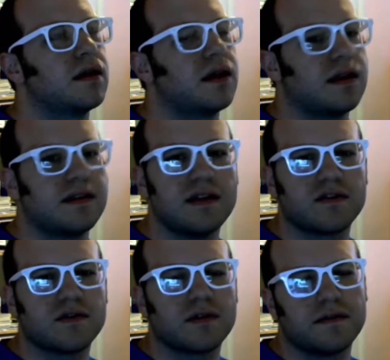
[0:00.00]
Instead, the
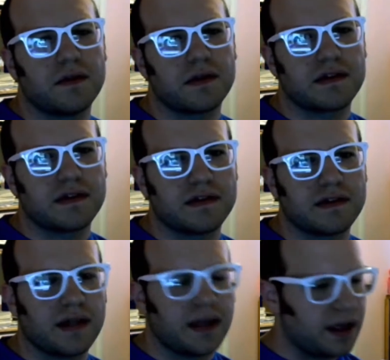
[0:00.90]
story focuses
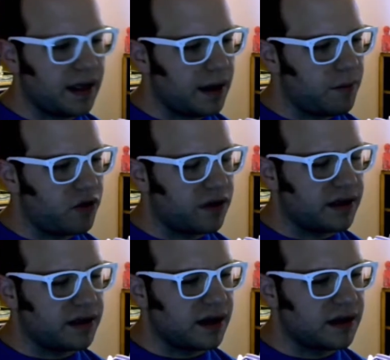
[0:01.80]
a lot more
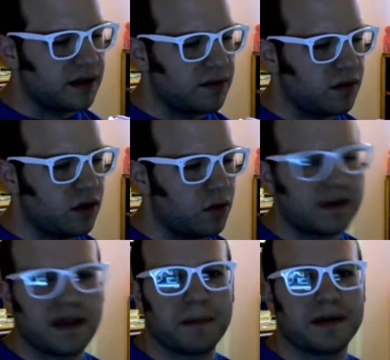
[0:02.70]
on
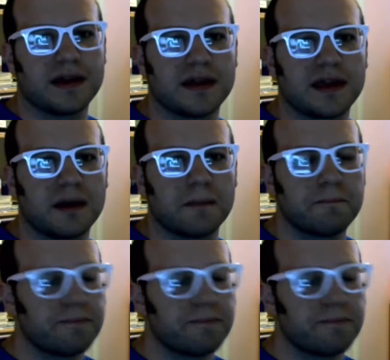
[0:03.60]
what's happening in the game.